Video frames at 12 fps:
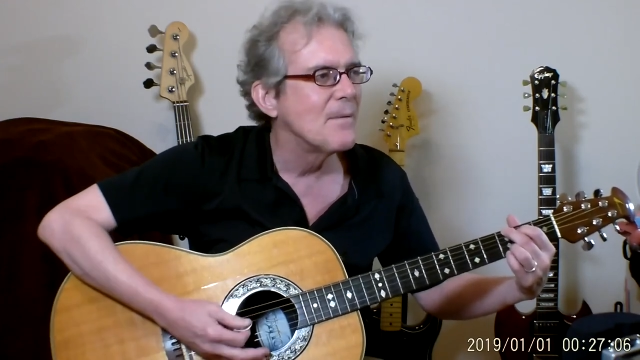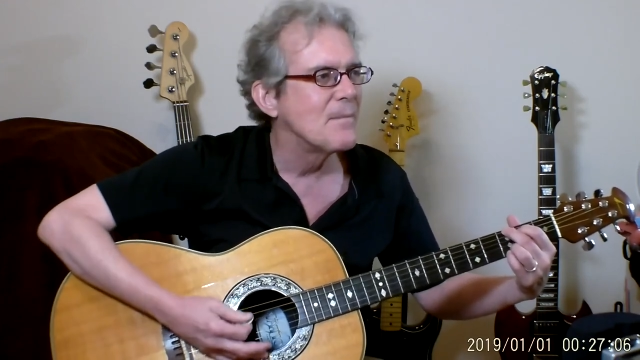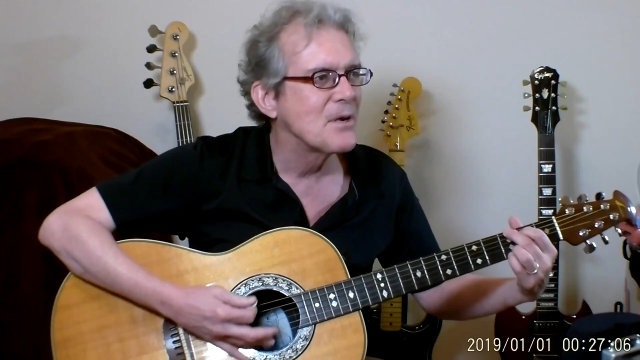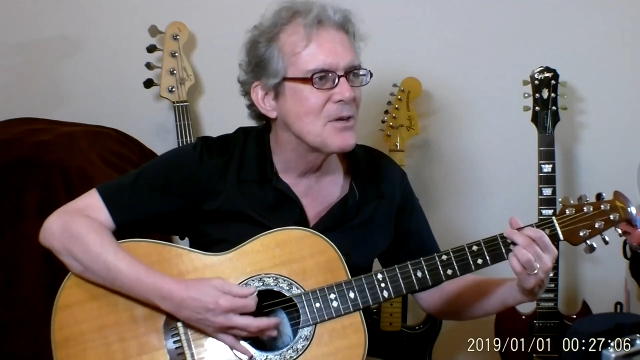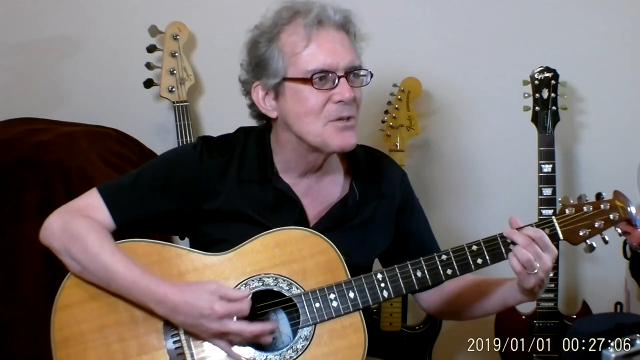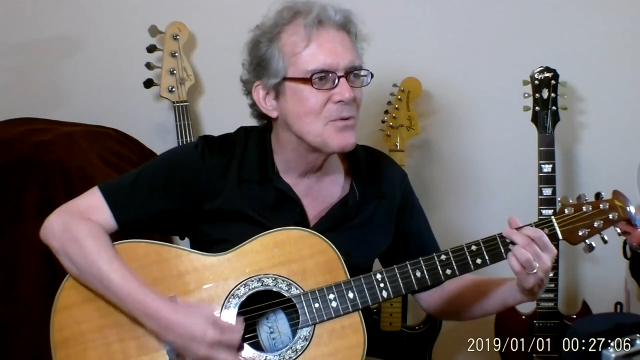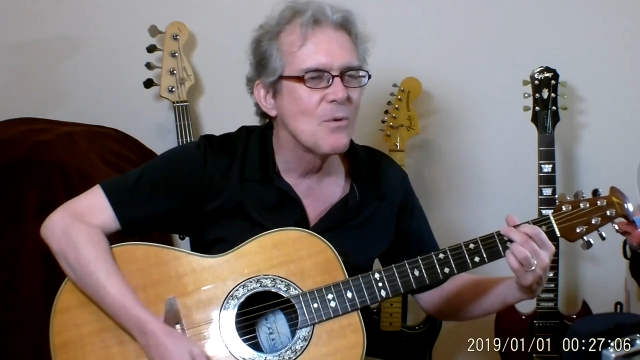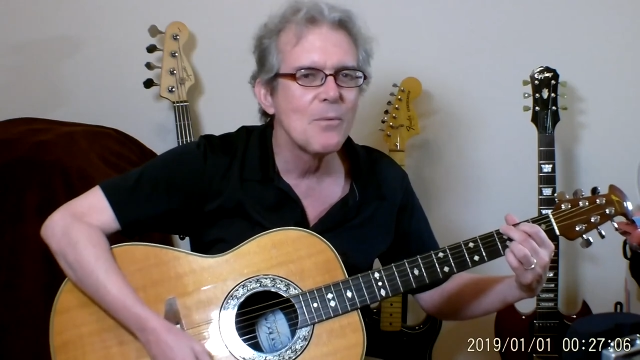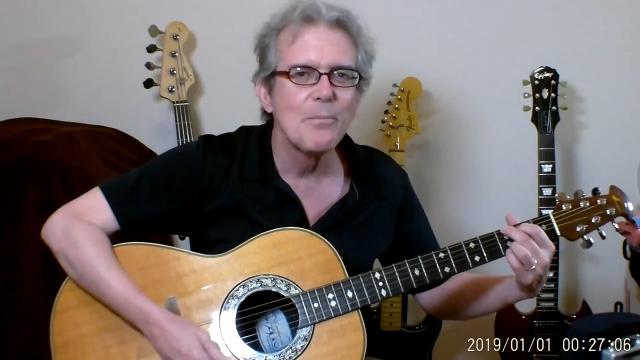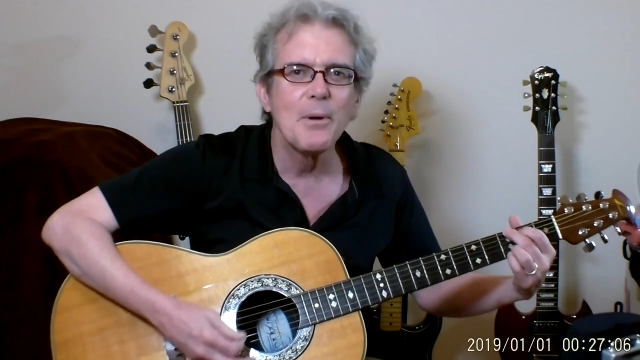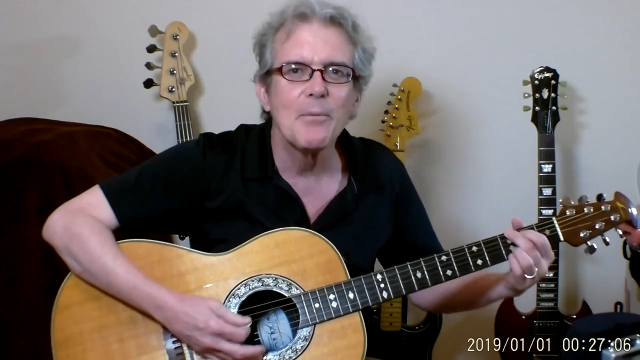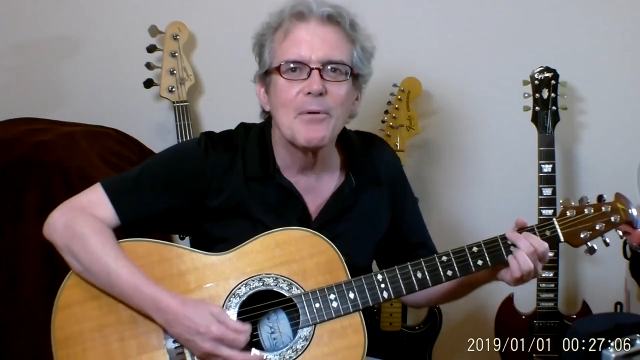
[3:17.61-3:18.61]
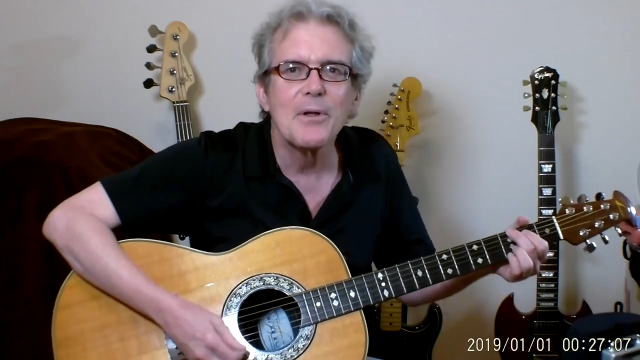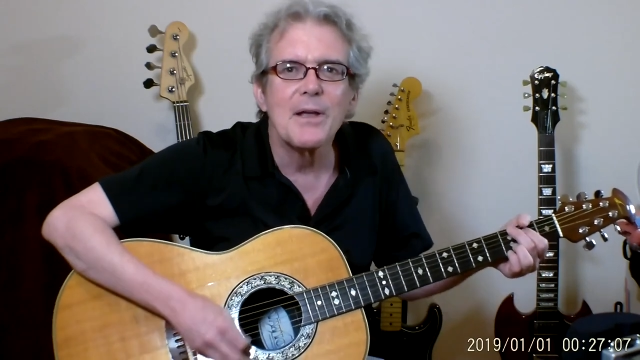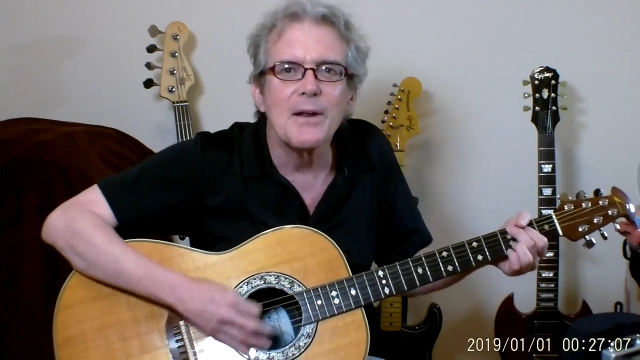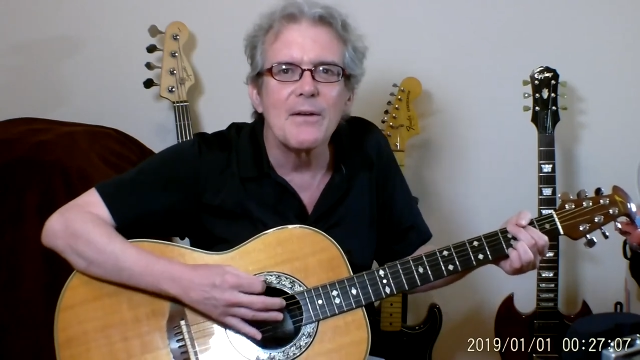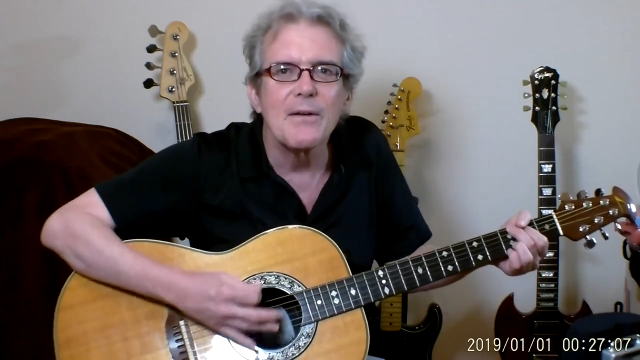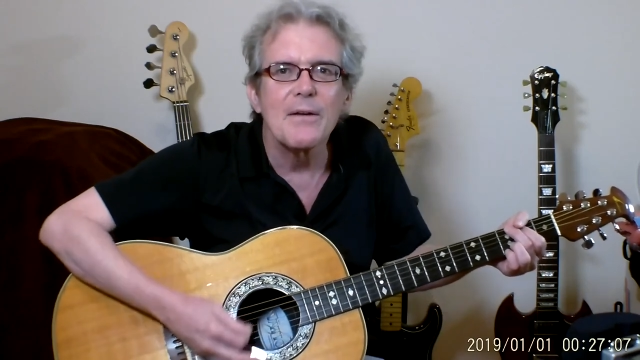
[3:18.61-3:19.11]
because you won't be able to get
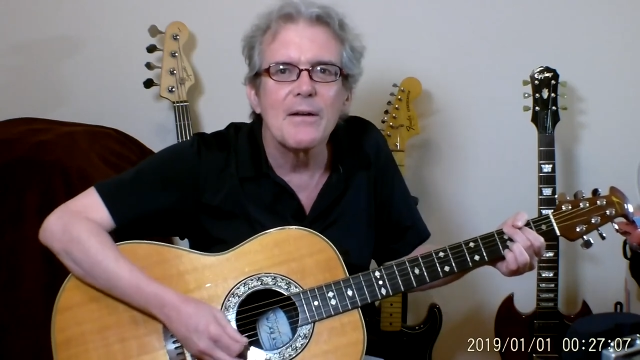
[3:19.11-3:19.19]
a